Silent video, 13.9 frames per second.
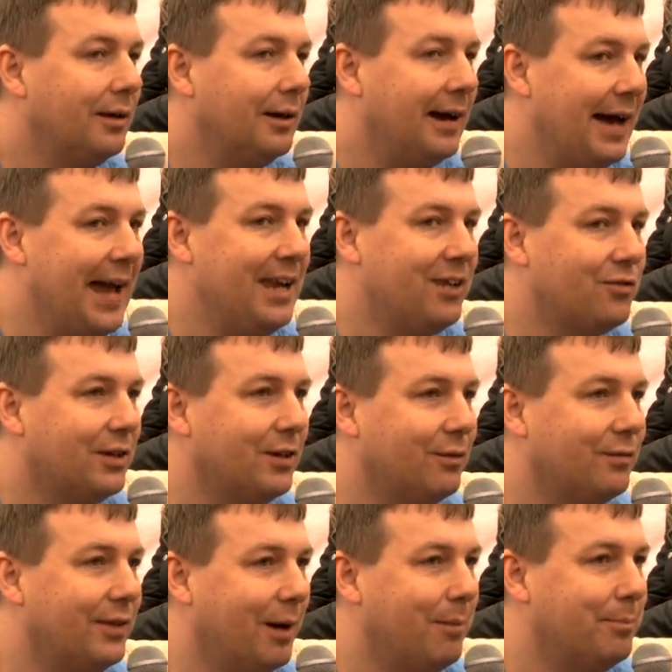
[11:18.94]
a hatred
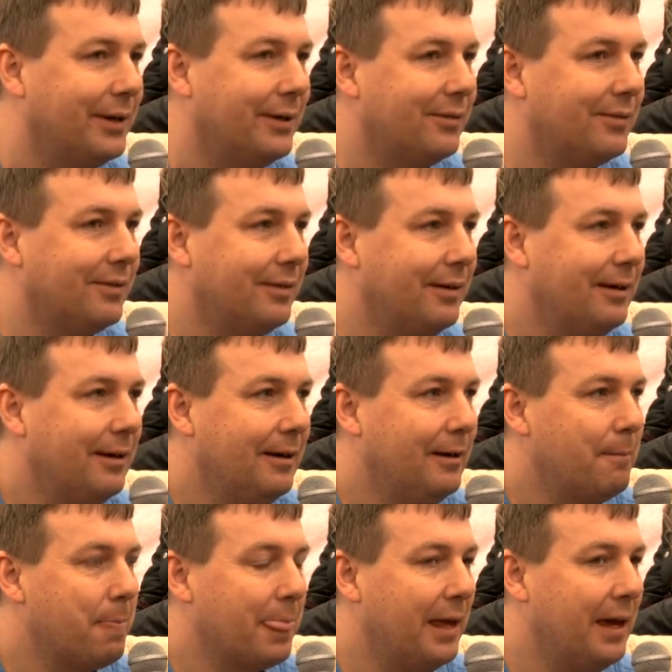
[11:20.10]
of numbers,
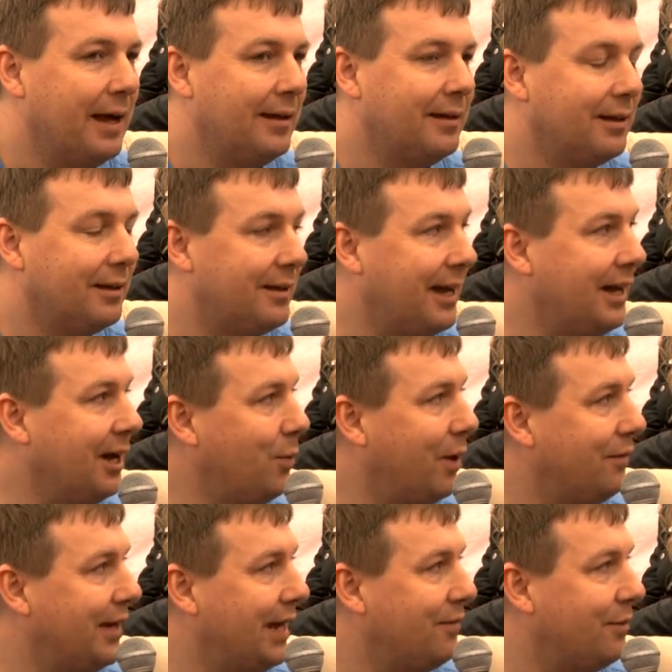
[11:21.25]
and then I
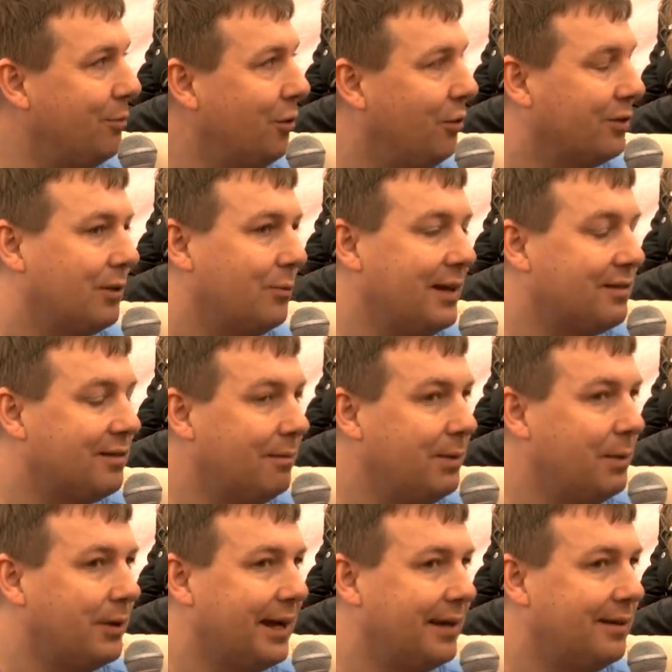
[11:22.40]
worry even more that when some
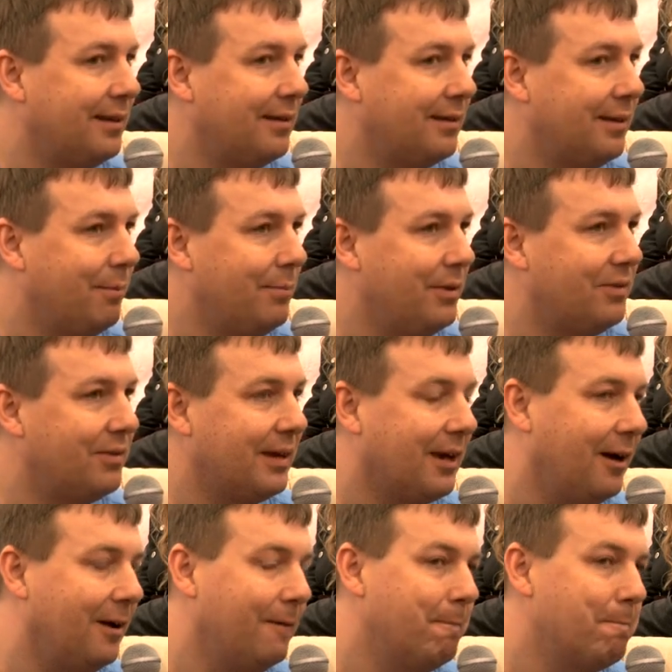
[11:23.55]
people get into numbers, they
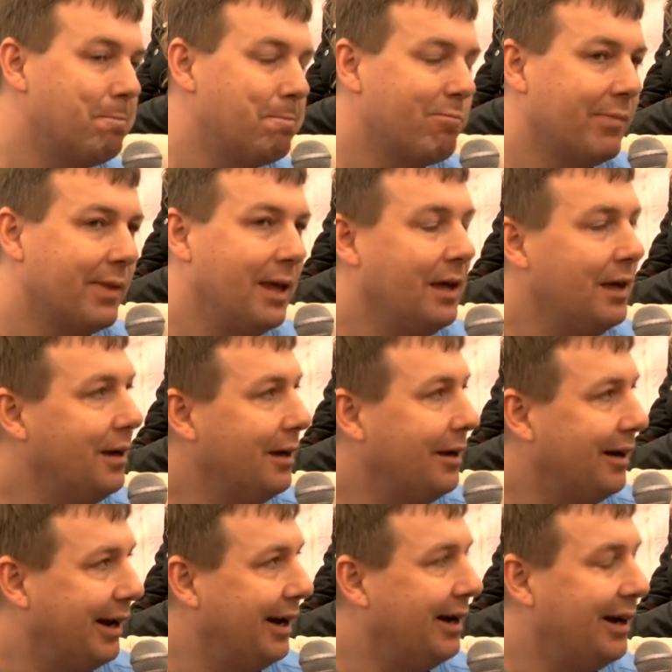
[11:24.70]
go,
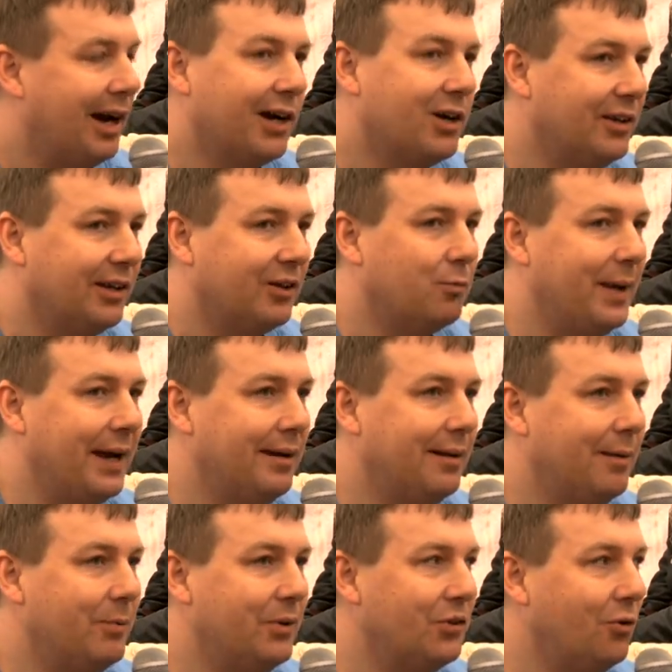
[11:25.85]
I could explain the
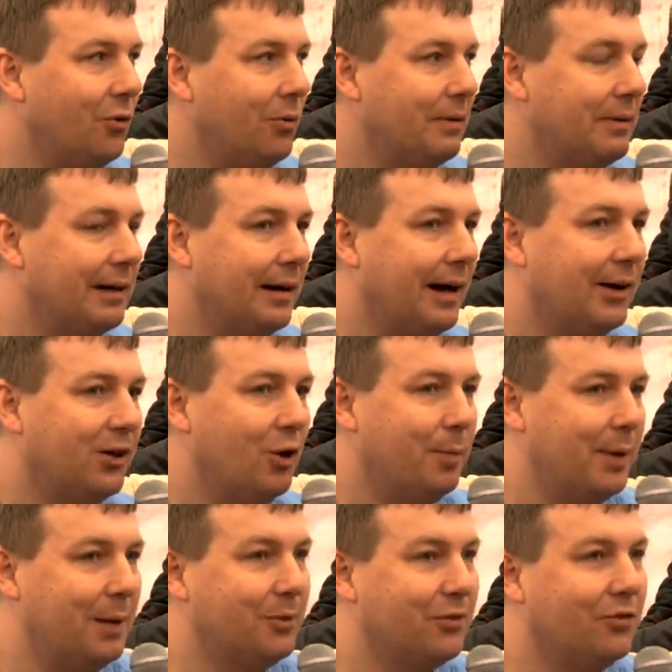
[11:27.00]
numbers, or I could
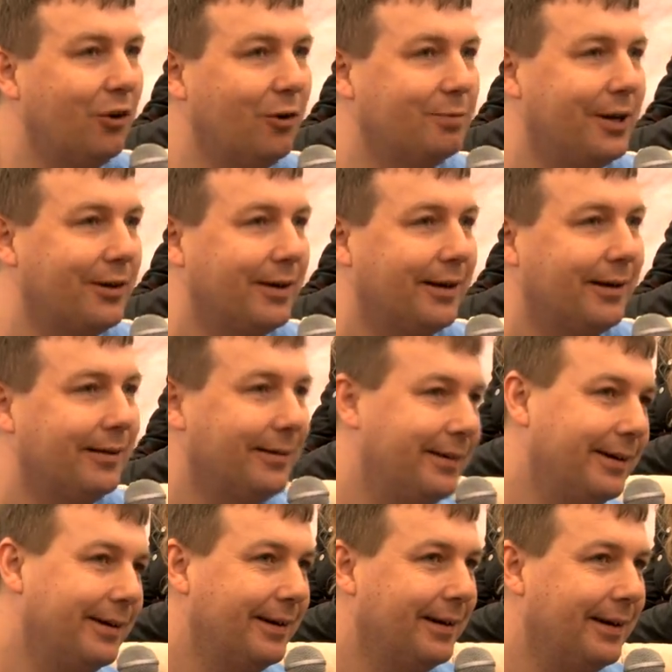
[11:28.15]
become a stockbroker,
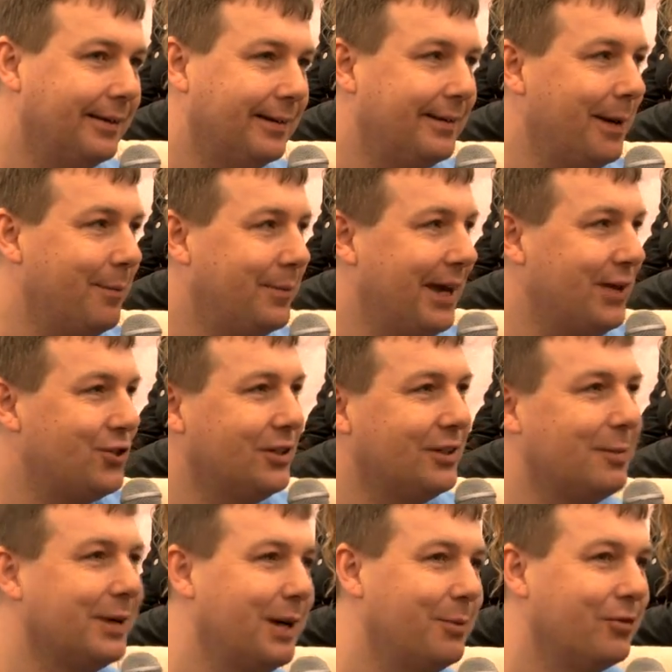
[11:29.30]
and the temptation to
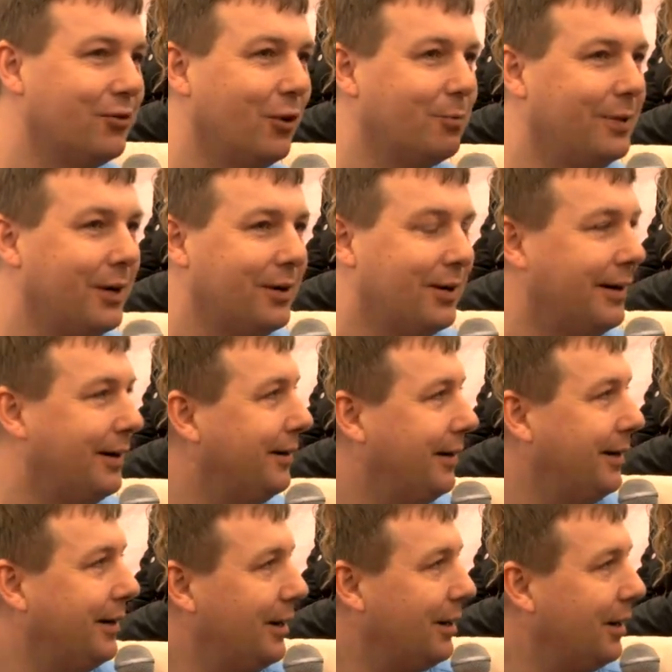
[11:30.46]
become a stockbroker
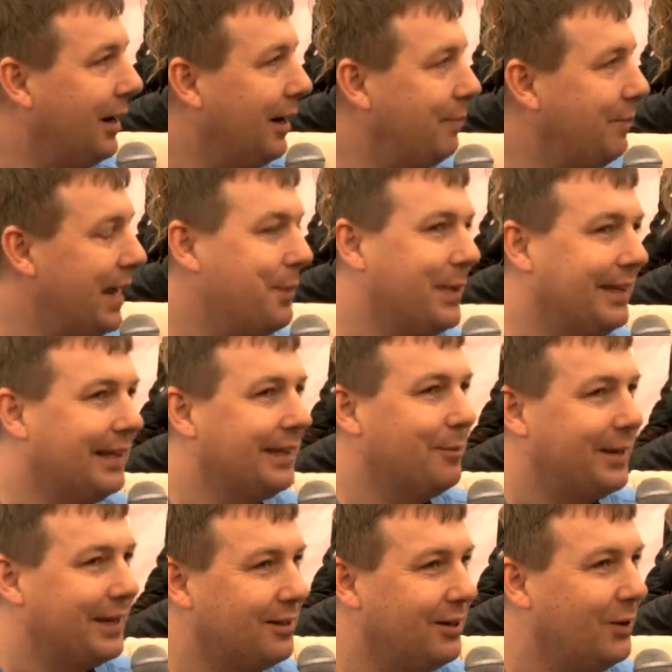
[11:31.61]
may be a little
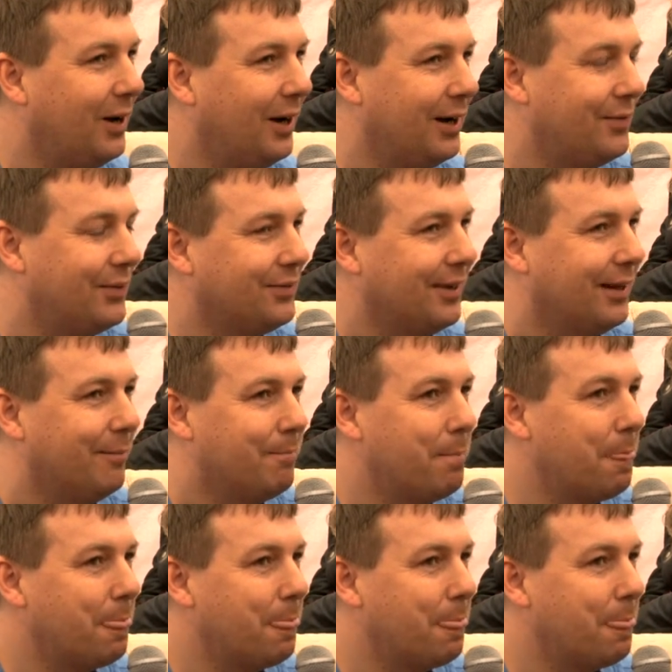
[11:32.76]
bit too high for some.